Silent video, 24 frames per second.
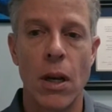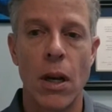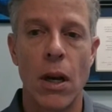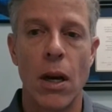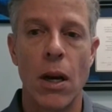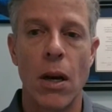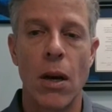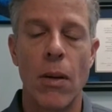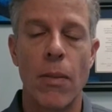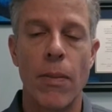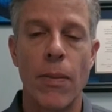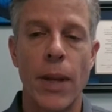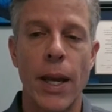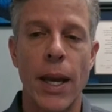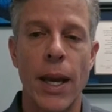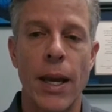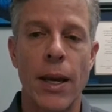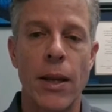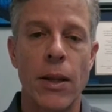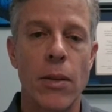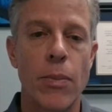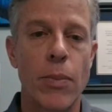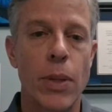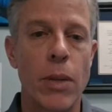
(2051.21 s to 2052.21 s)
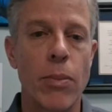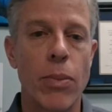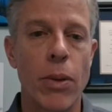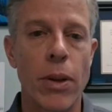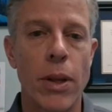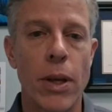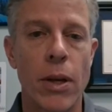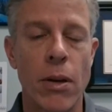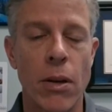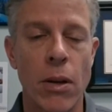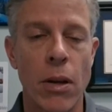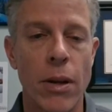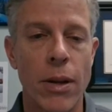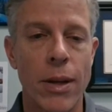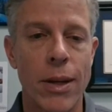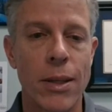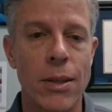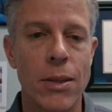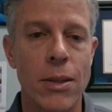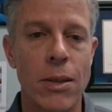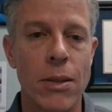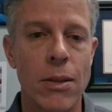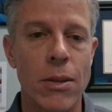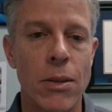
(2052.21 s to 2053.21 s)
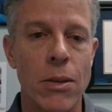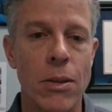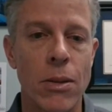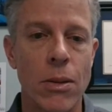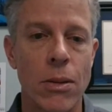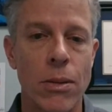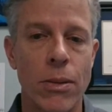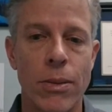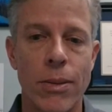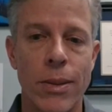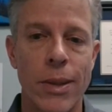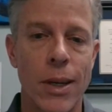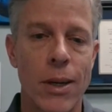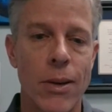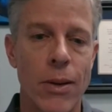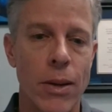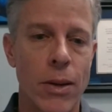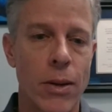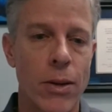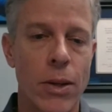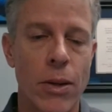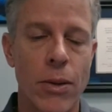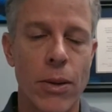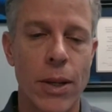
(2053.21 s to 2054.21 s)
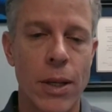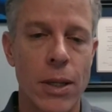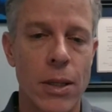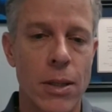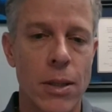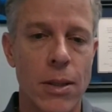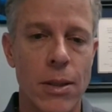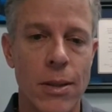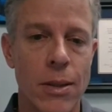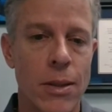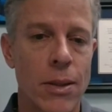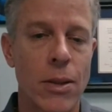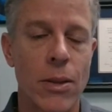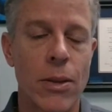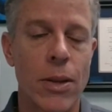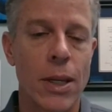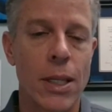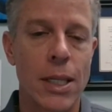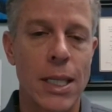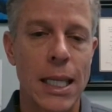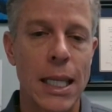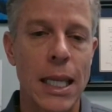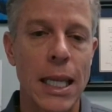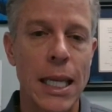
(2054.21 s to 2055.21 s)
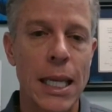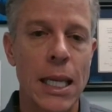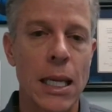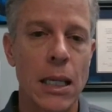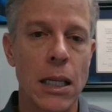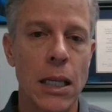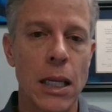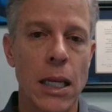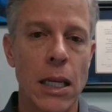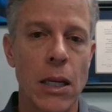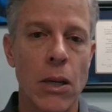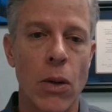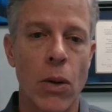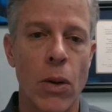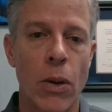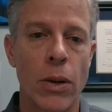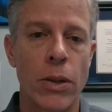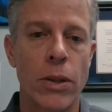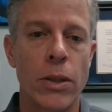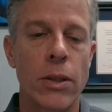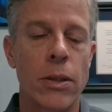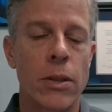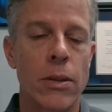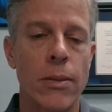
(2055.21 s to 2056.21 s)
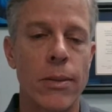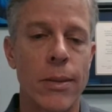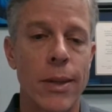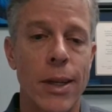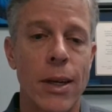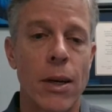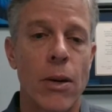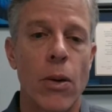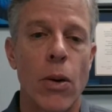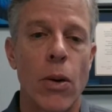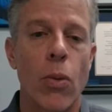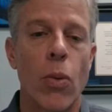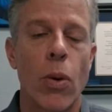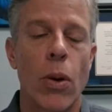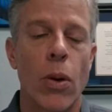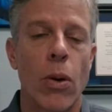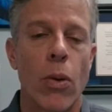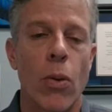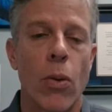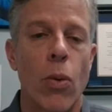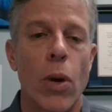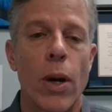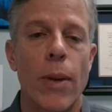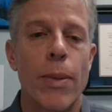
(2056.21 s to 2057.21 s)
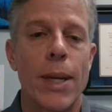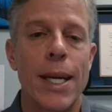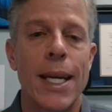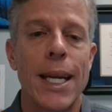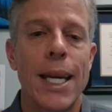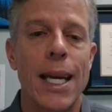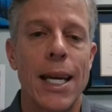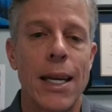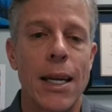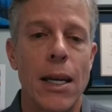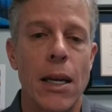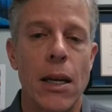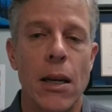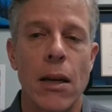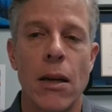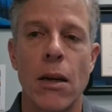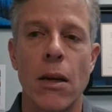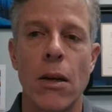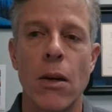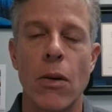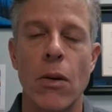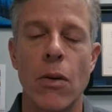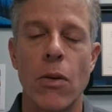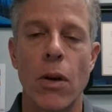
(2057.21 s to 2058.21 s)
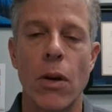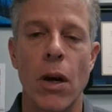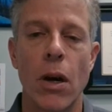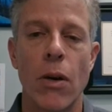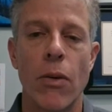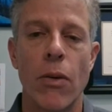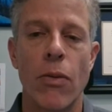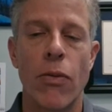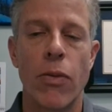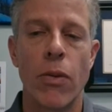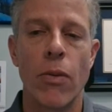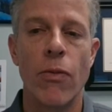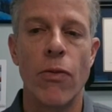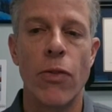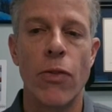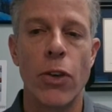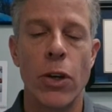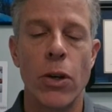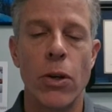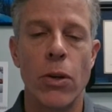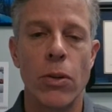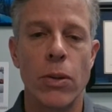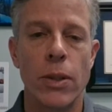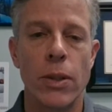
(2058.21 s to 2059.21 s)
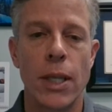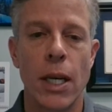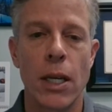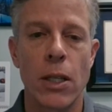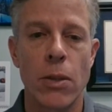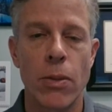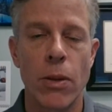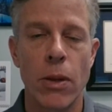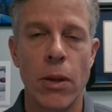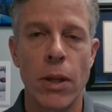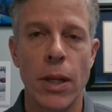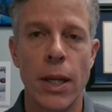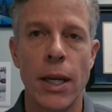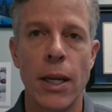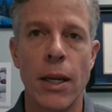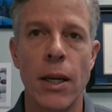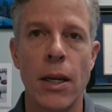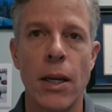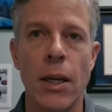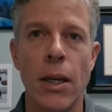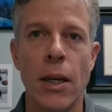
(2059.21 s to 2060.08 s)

um, and the people that are looking to you know either do things do things illegally or you know or, or want to be hidden uh, from view desperately.